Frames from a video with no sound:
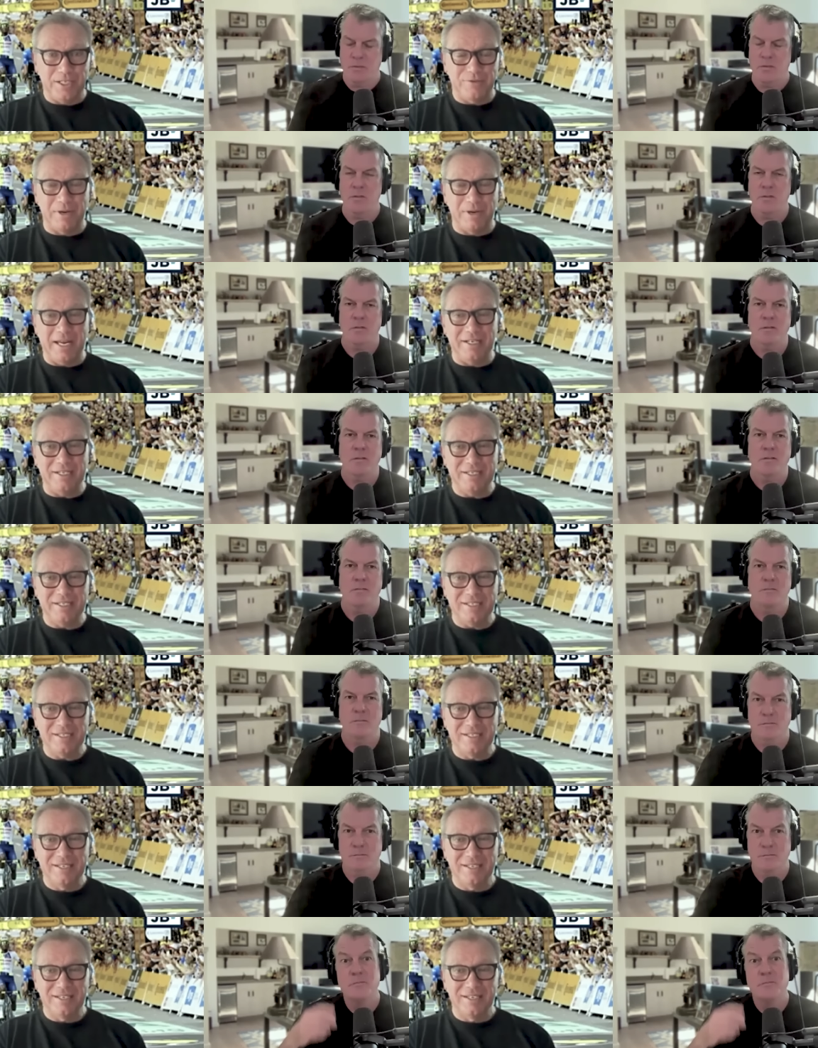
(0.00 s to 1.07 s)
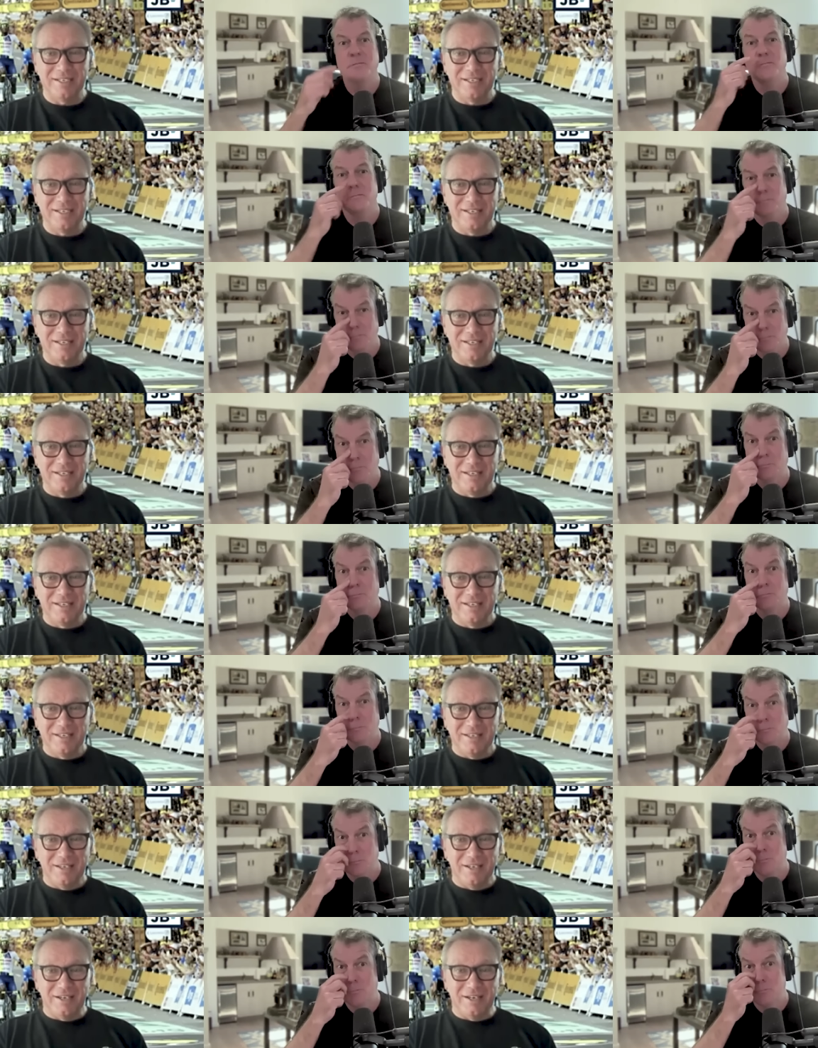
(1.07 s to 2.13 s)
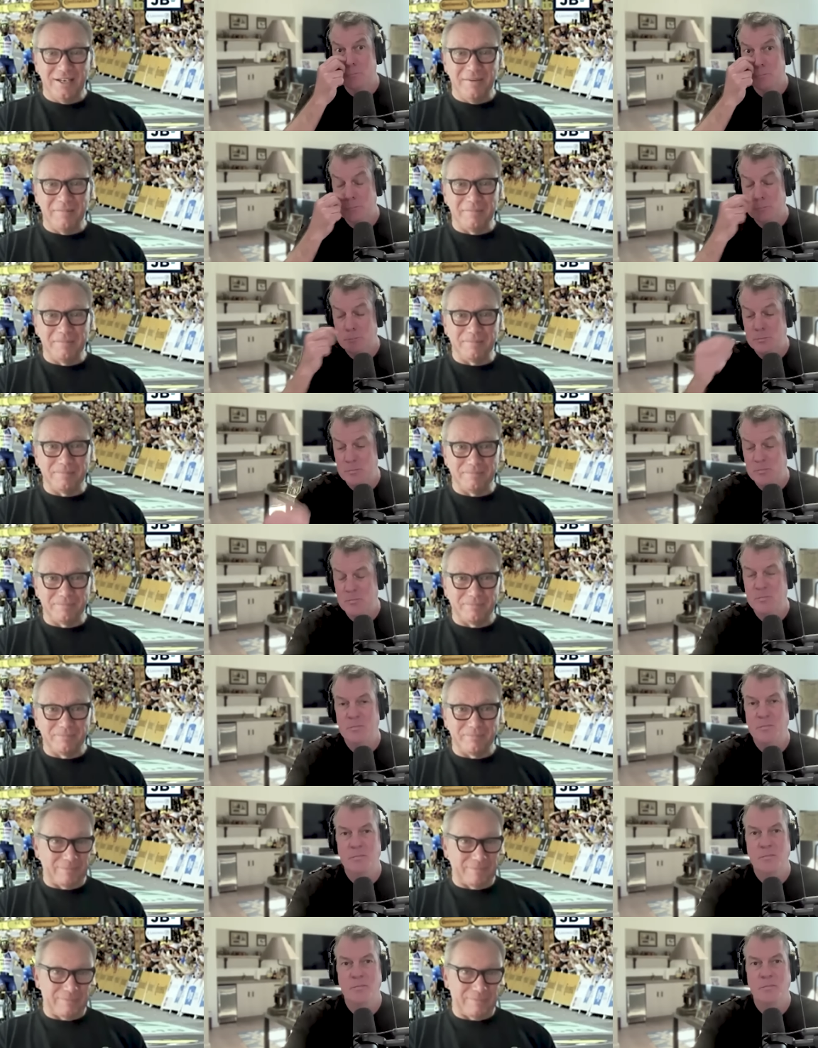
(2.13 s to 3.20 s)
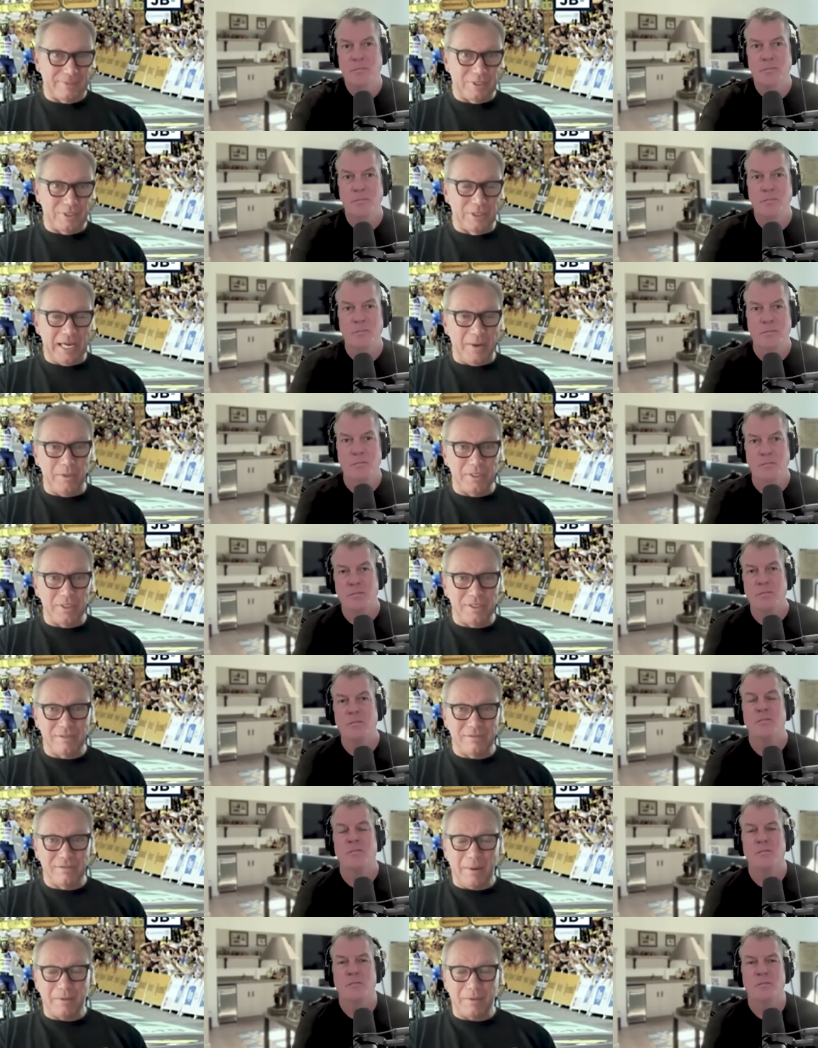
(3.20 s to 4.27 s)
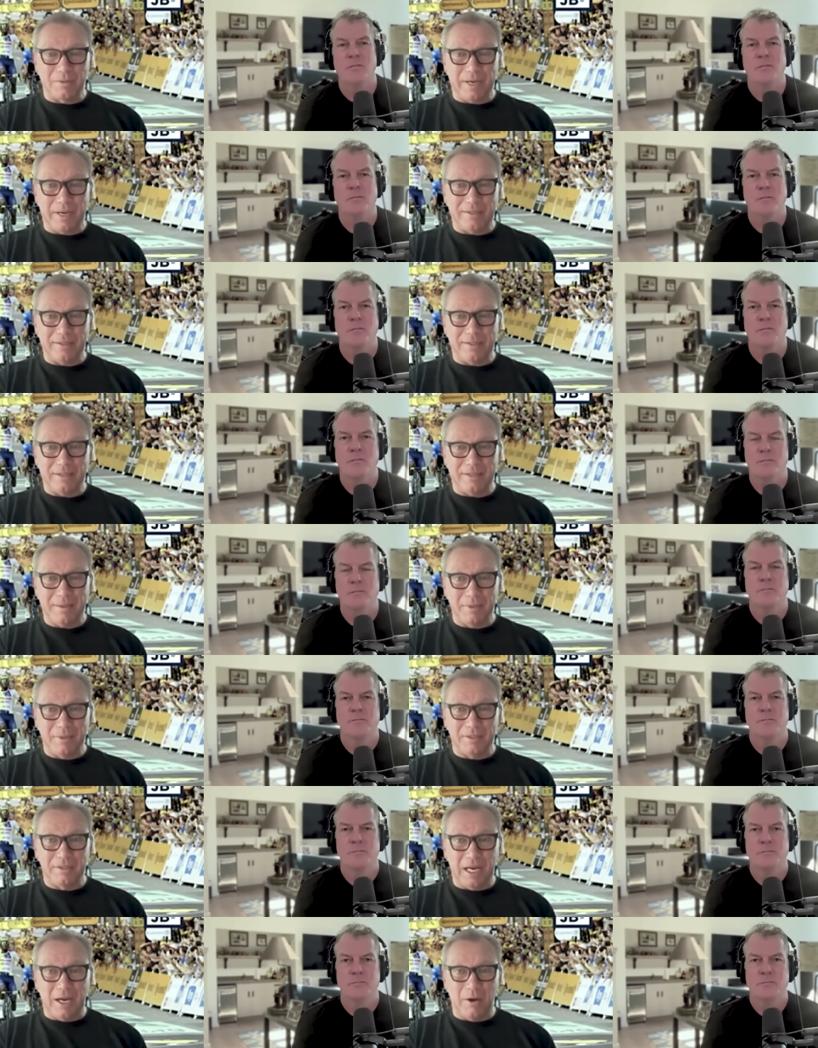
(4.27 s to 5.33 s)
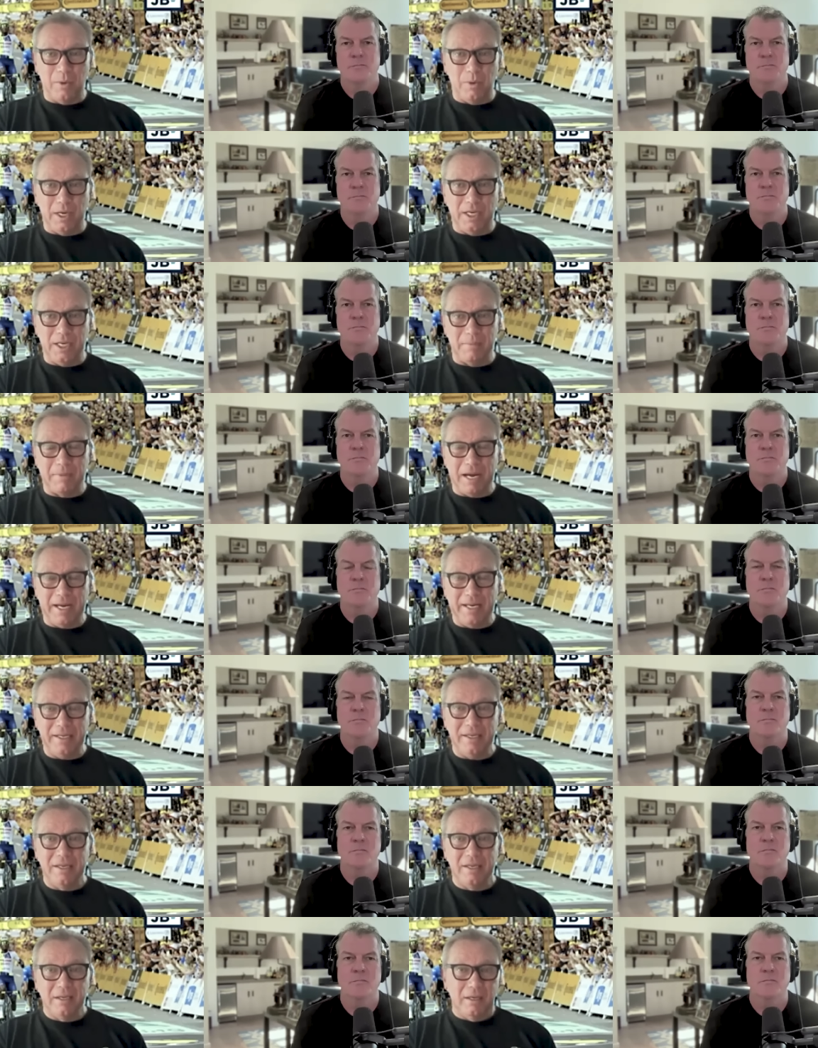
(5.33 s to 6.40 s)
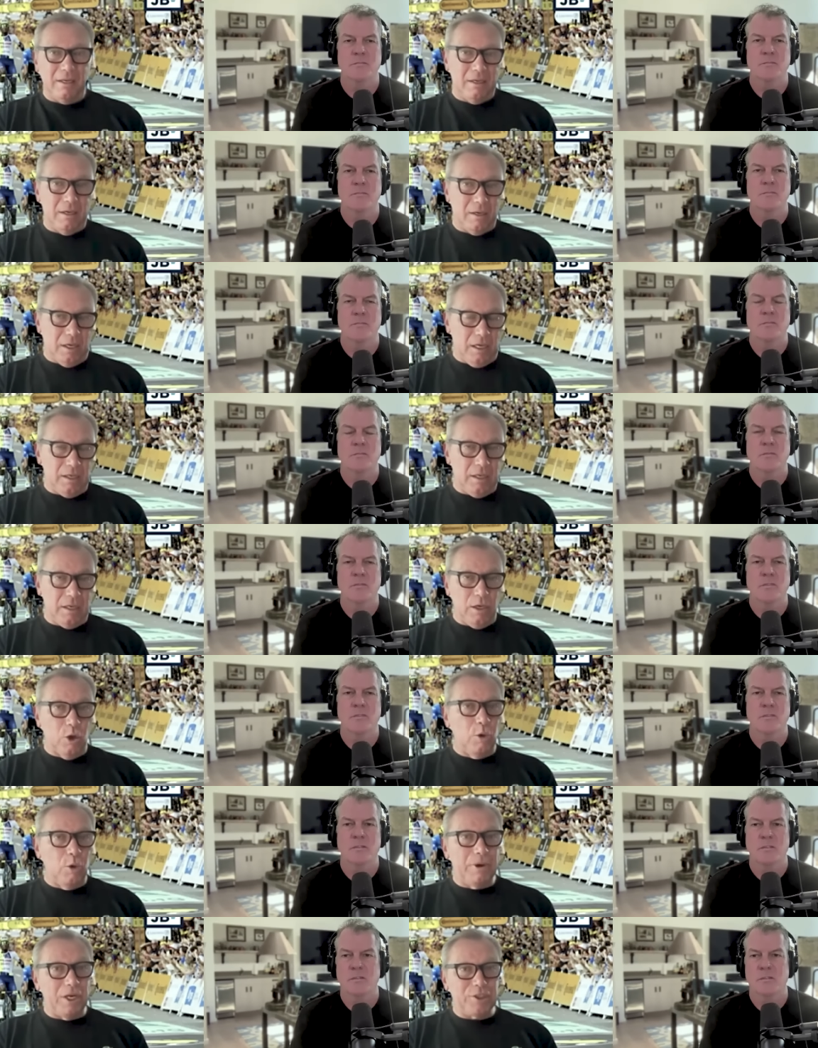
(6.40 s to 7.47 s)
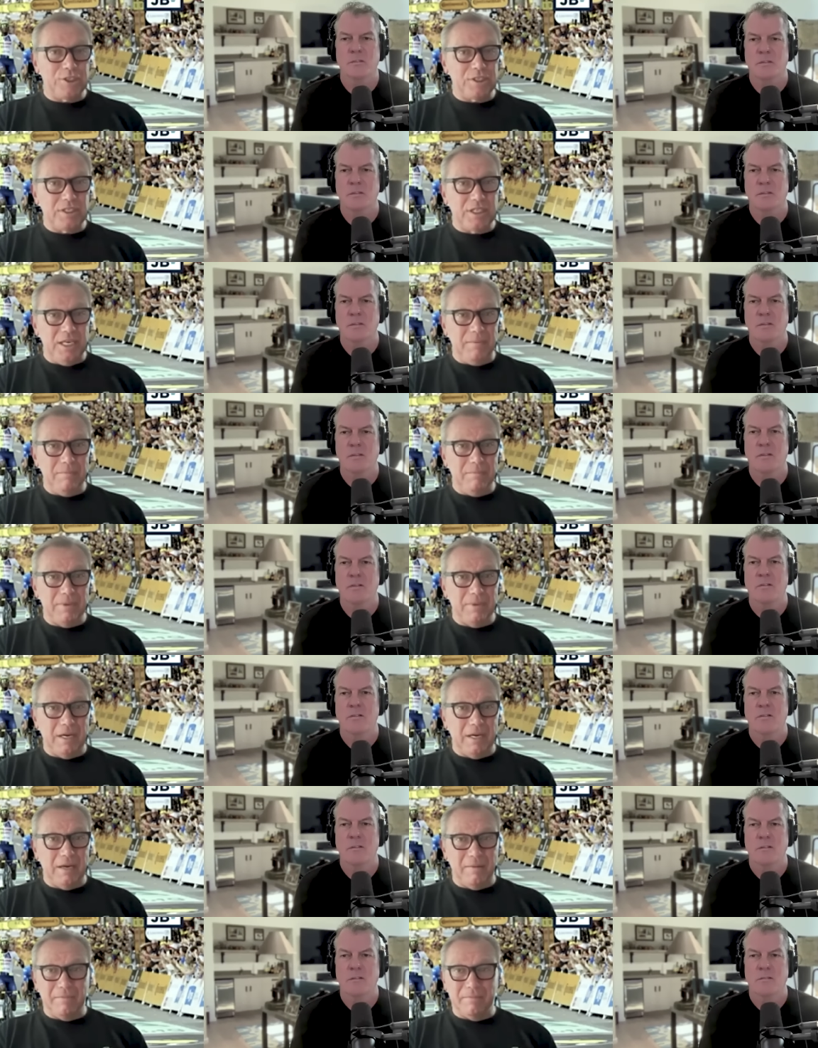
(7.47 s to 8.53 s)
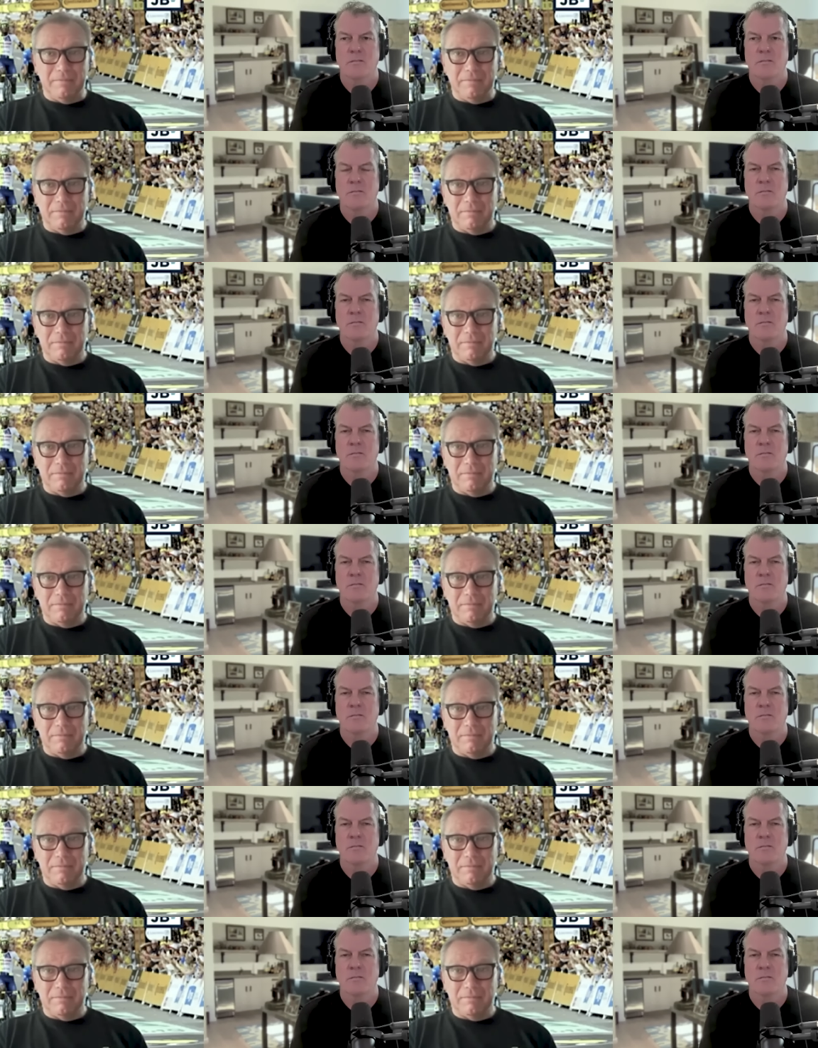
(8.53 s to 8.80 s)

Speaker 1: riders. Um, so that was that was quite the thing. But now uh, Girmay, uh, a low budget team, um,